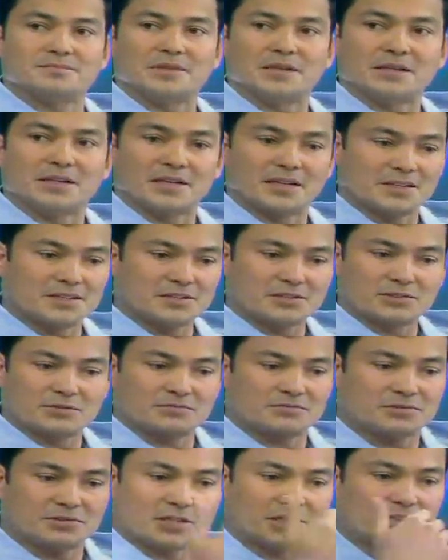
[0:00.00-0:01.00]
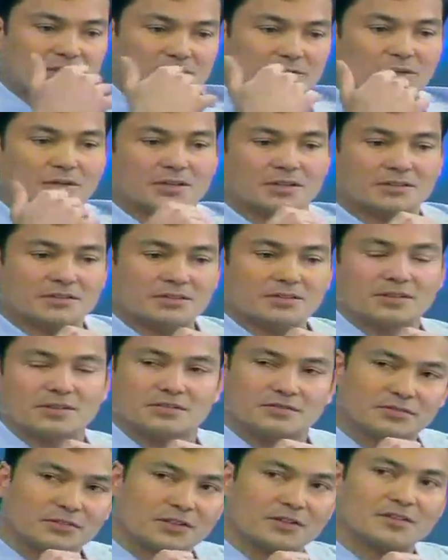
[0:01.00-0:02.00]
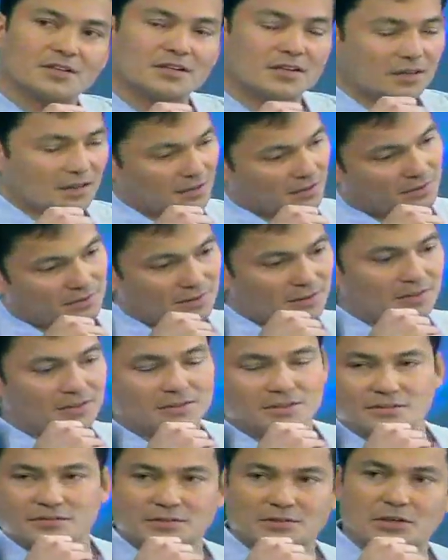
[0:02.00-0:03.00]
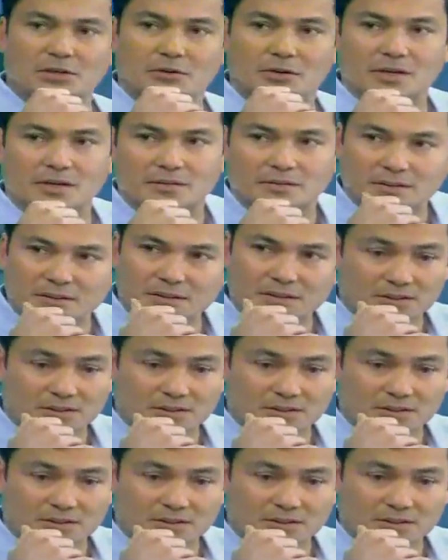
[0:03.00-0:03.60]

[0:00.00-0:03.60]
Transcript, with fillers: And I just started talking to her in front of the car. I didn't even go in.